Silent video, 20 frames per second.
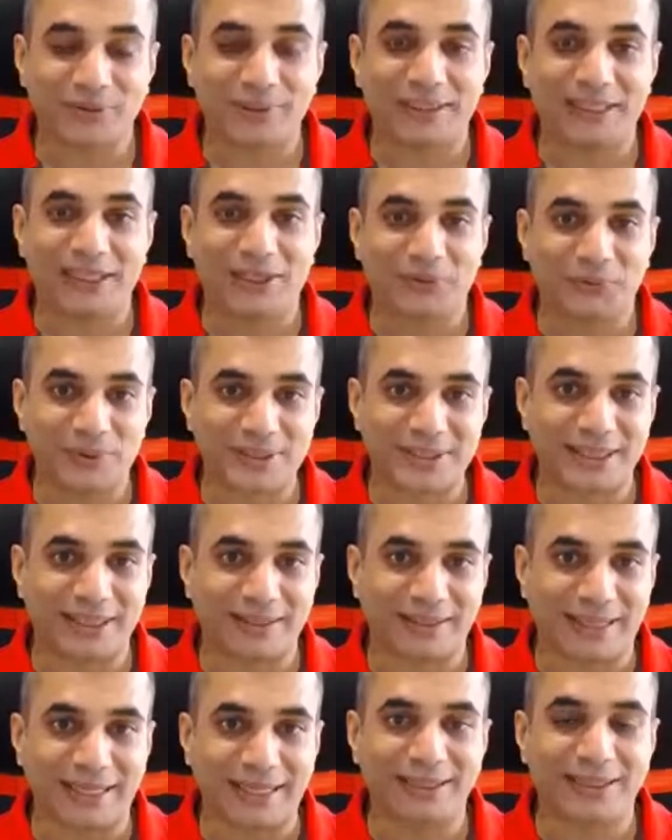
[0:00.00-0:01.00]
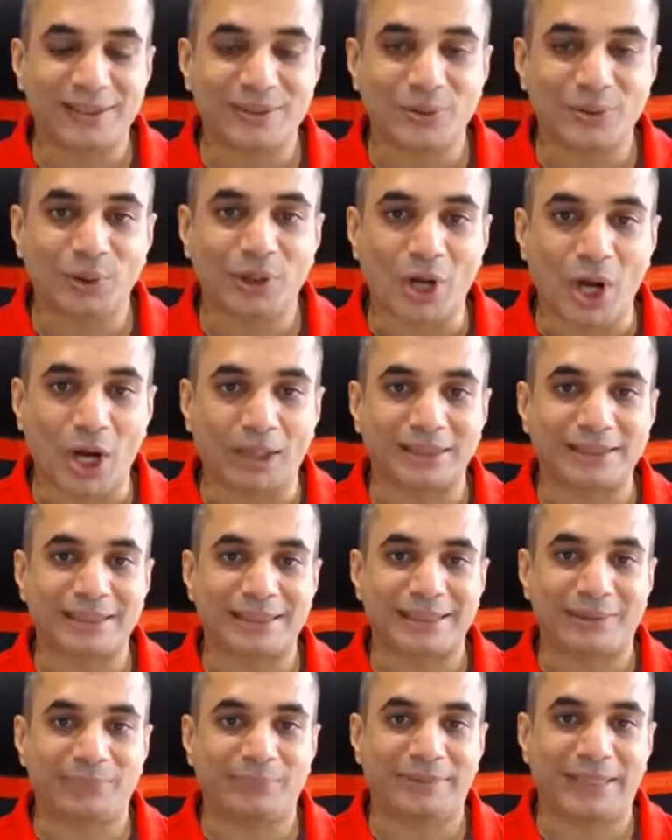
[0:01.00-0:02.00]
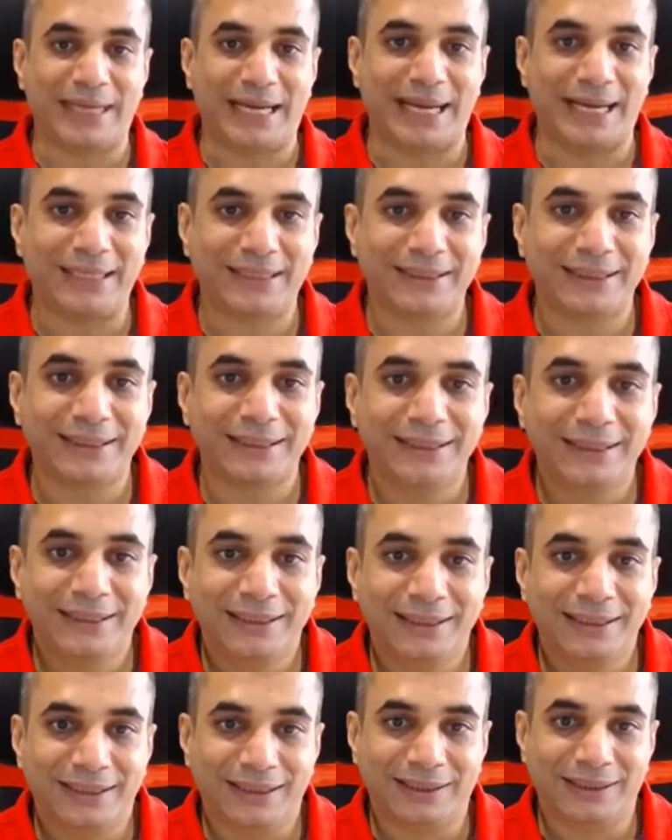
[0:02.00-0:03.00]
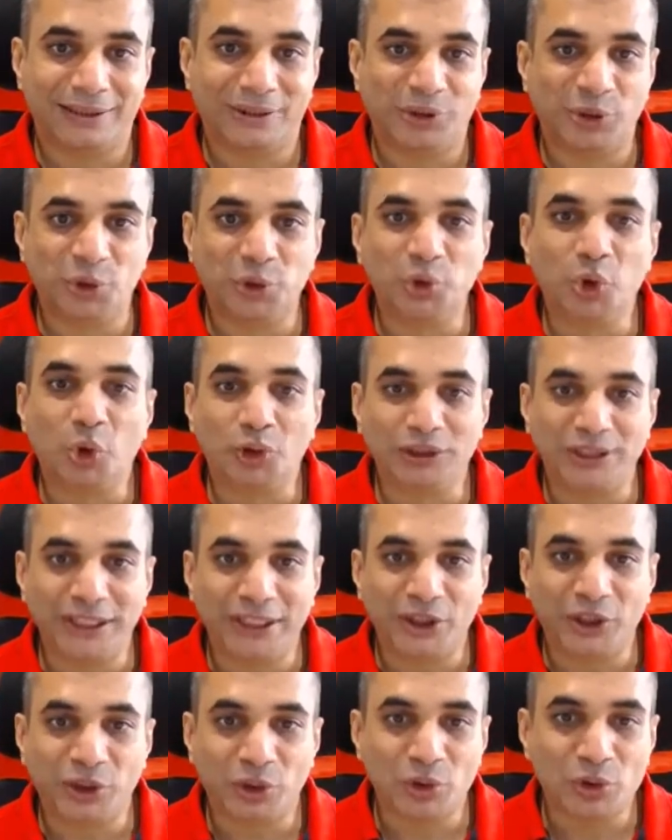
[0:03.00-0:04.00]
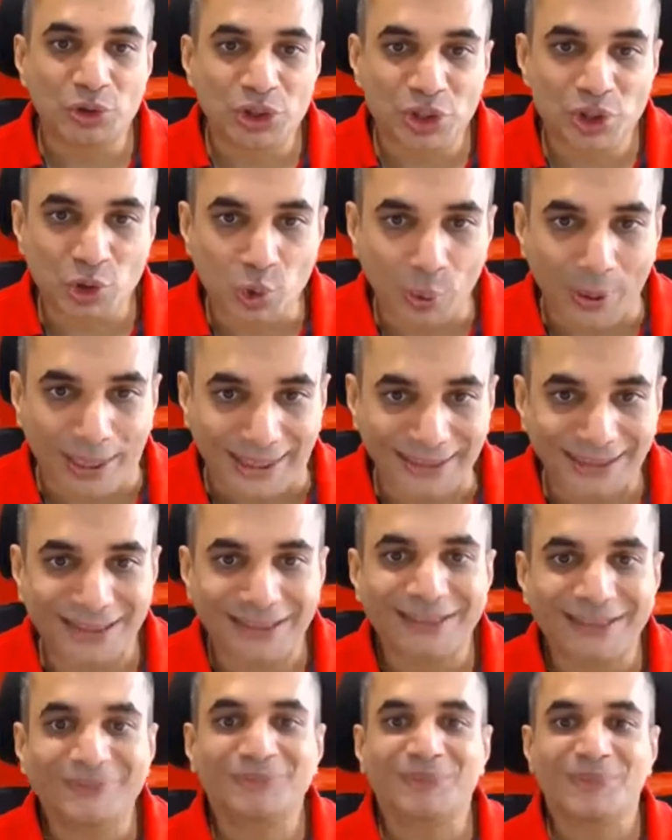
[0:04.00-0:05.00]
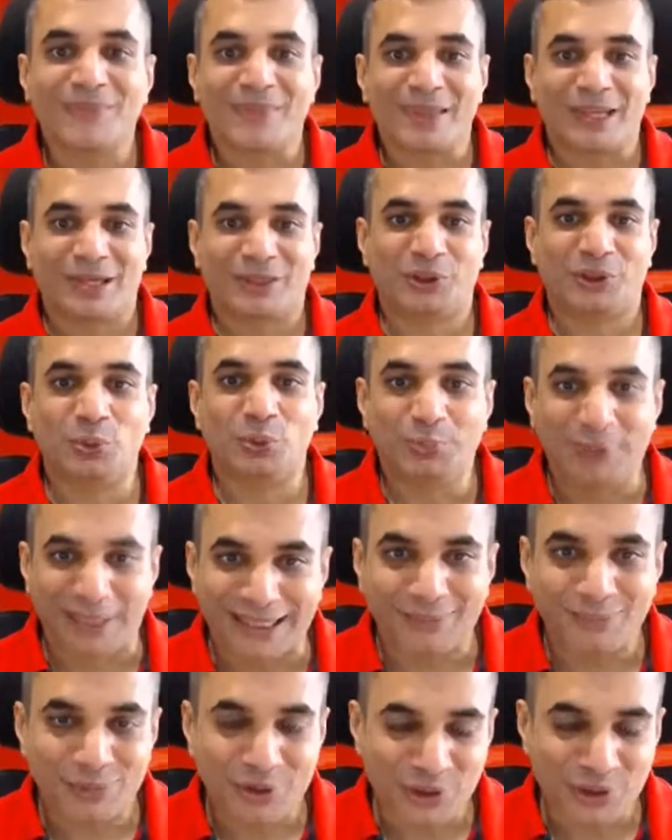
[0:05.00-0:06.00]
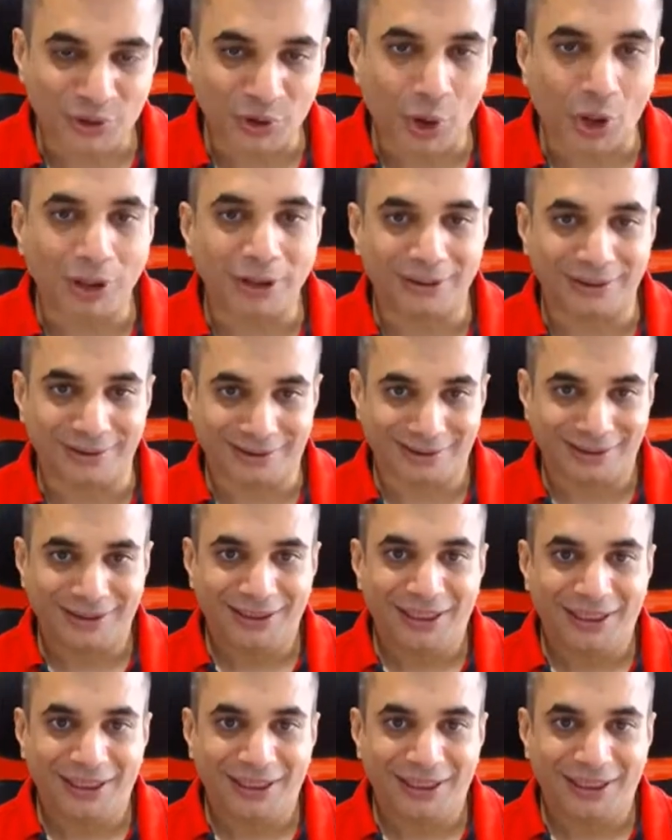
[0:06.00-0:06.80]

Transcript: really interesting, right? This whole concept that you don't need to sweat to become stronger.